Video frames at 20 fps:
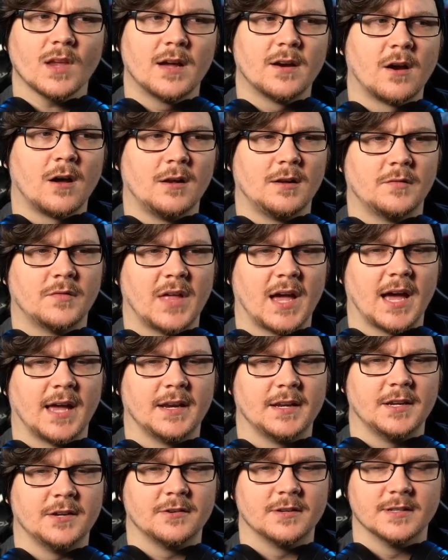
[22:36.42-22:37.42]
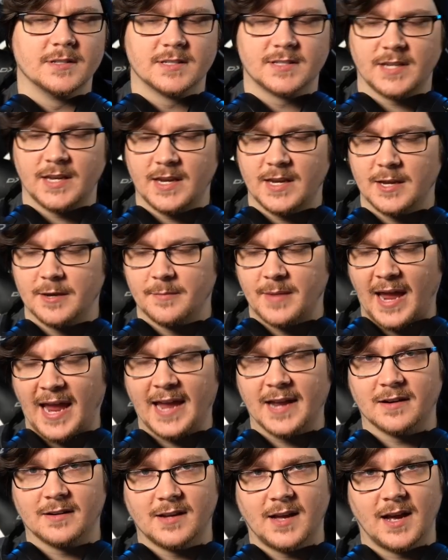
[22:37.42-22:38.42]
and all of that. You can see him
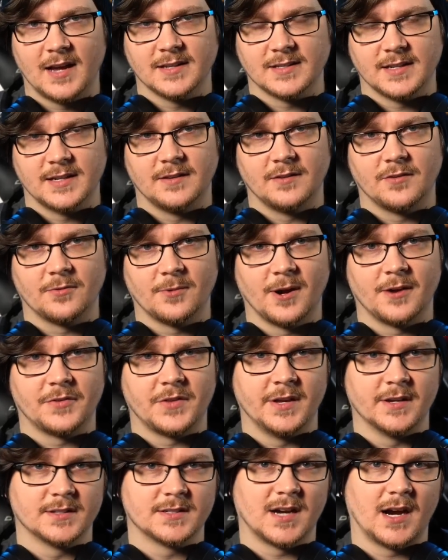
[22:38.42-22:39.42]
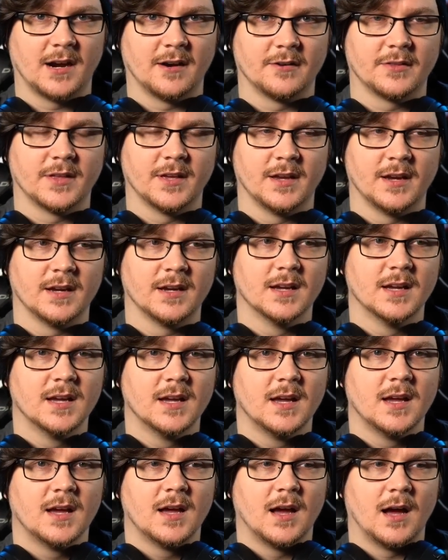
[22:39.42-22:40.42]
analyzing throughout the entire thing.
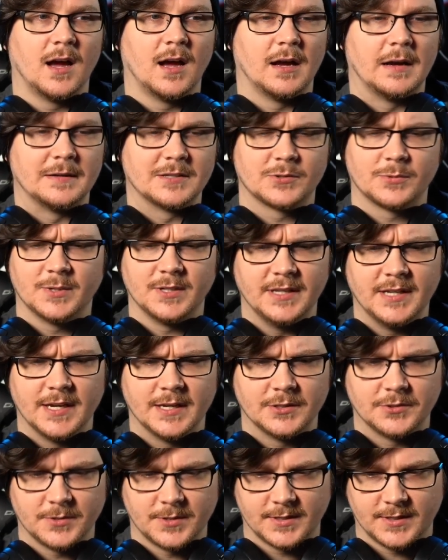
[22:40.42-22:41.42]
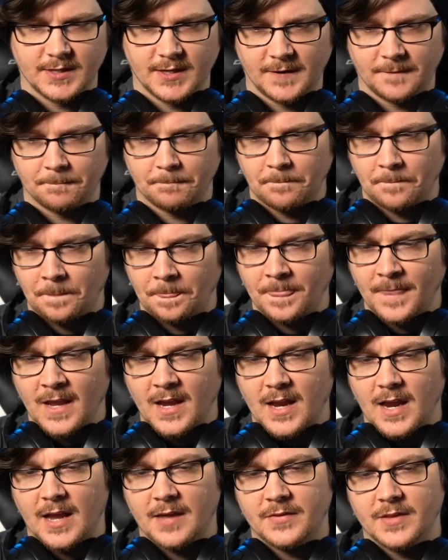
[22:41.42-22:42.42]
It's really interesting.
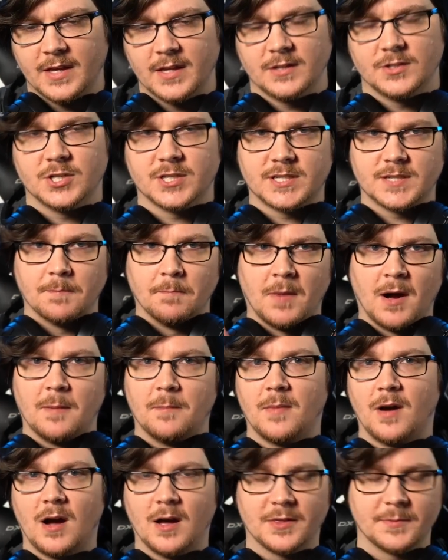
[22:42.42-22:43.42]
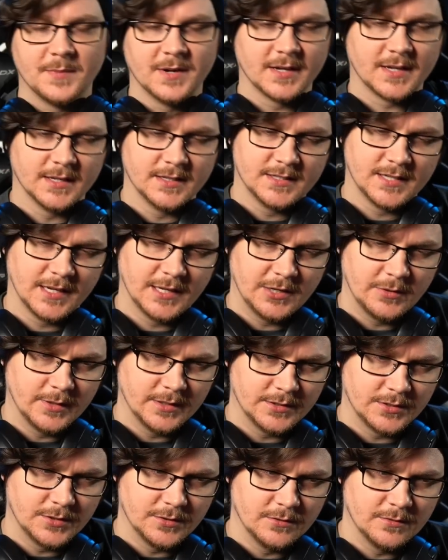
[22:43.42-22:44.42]
And then just Mon Mothma
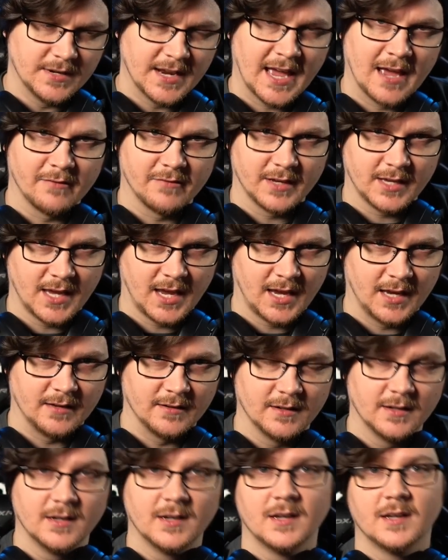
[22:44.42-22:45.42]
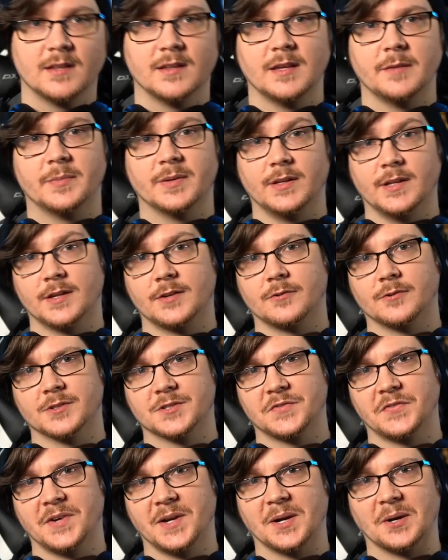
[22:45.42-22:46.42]
continuing to navigate the
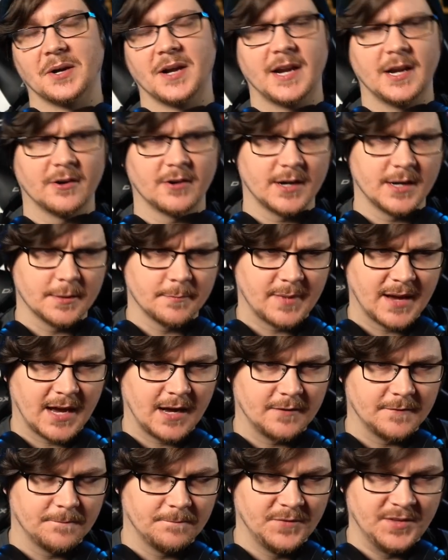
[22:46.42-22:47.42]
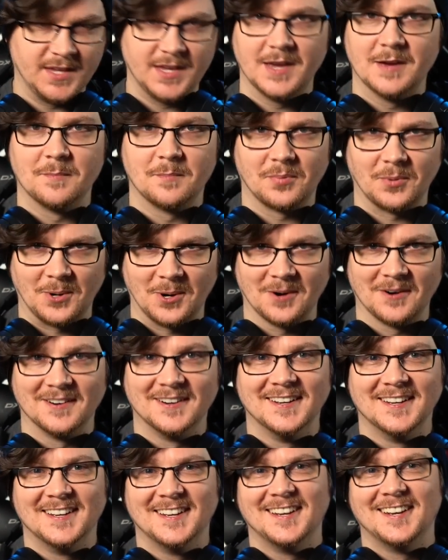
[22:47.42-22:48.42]
political sphere, hearing about the
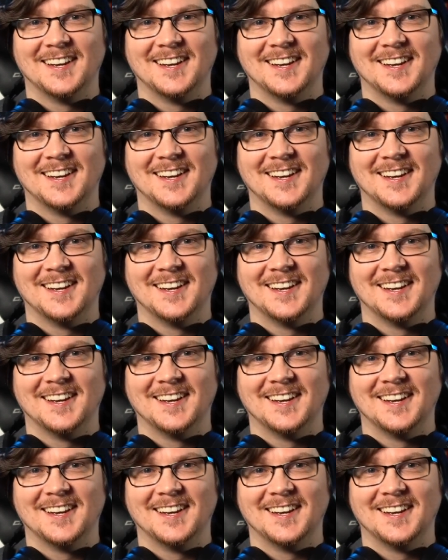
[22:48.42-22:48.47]
Emperor